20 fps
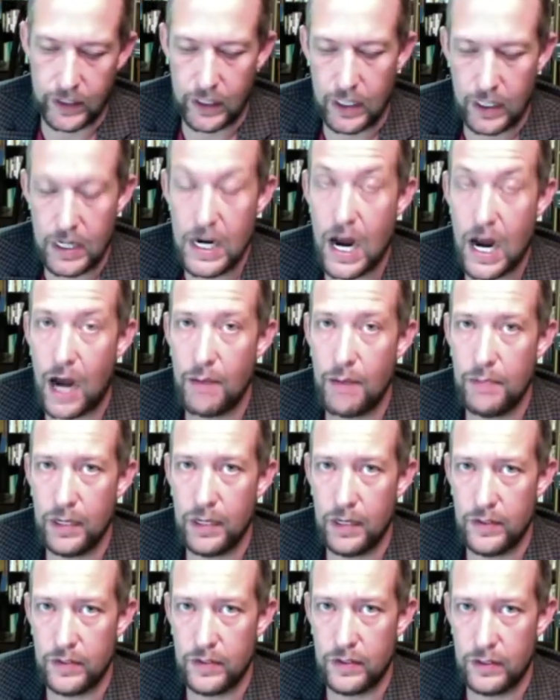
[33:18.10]
not
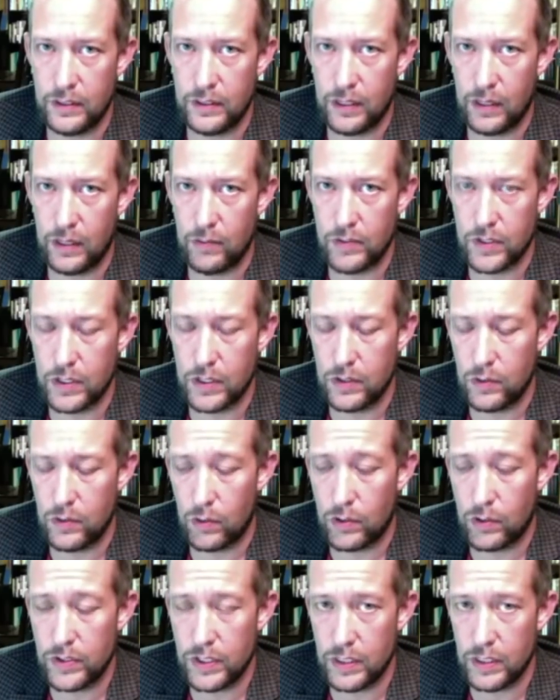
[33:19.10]
because I was
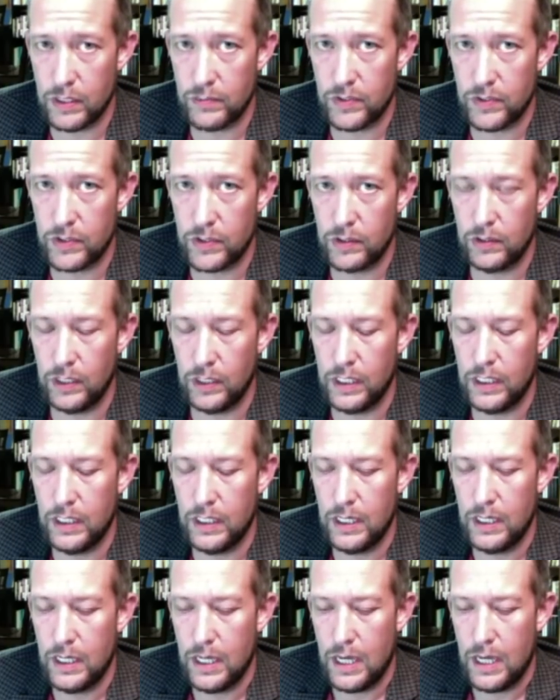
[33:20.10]
endorsing him, certainly,
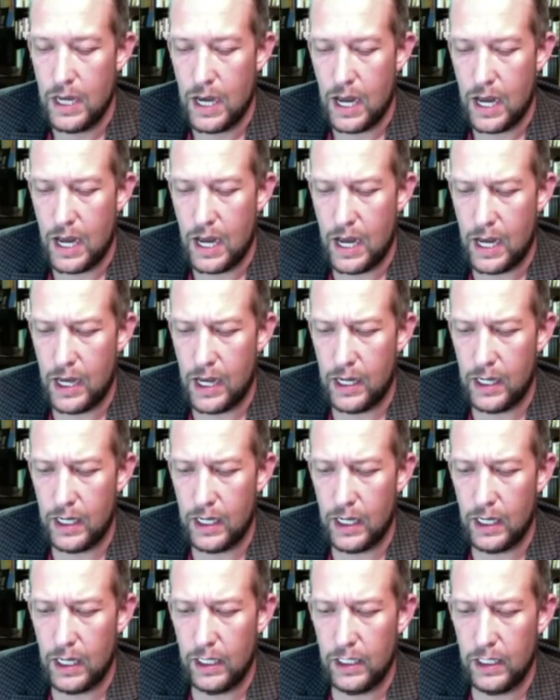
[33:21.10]

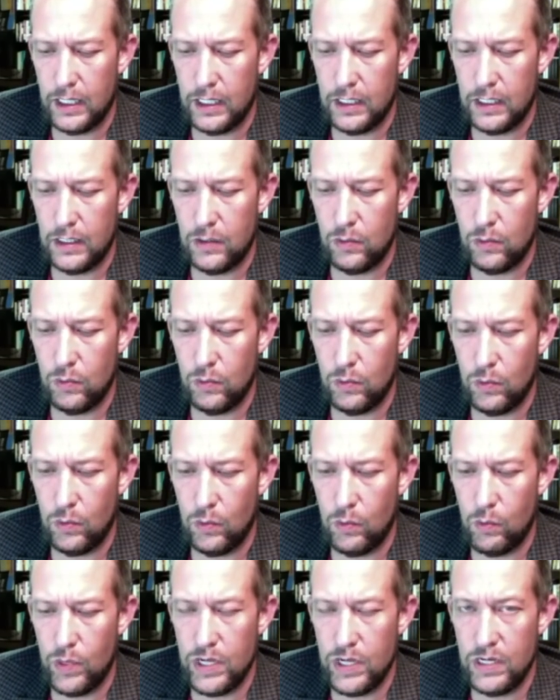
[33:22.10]

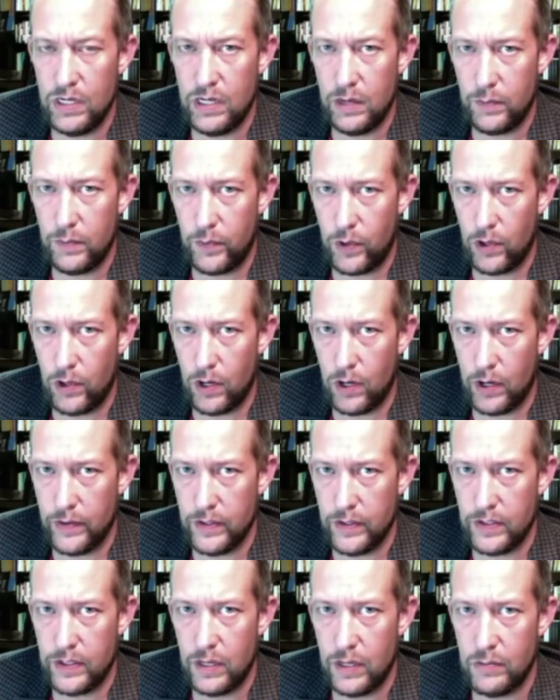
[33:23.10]
we differed on
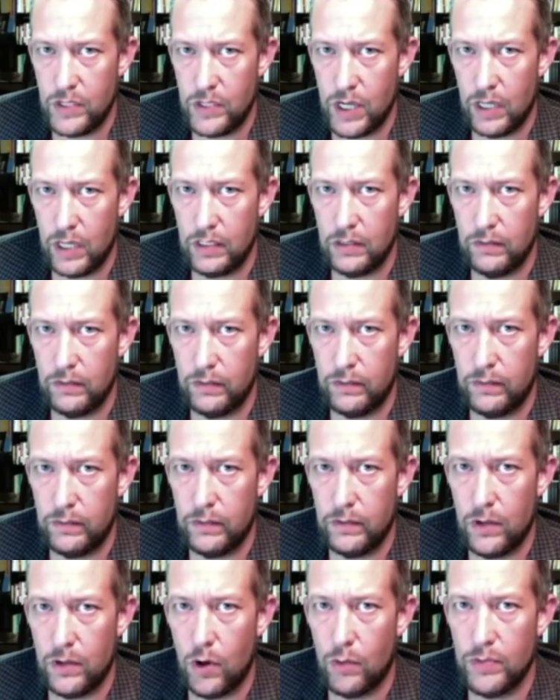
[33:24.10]
the subject of
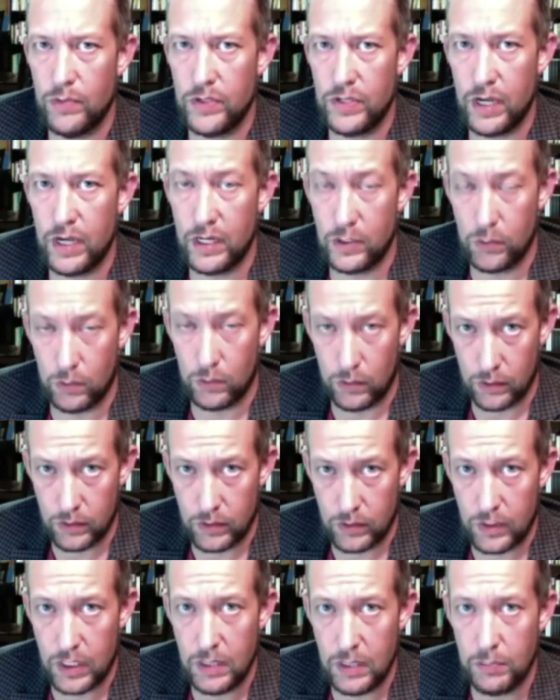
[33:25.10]

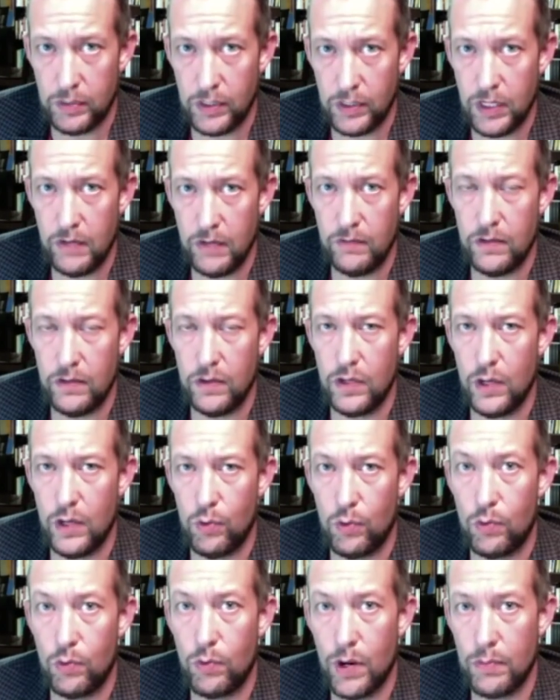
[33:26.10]
homosexuals. He believed that they
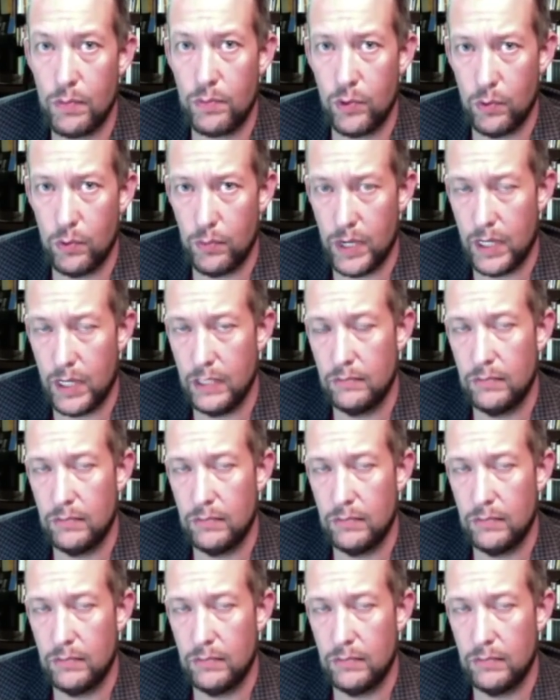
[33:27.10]
were reprobate,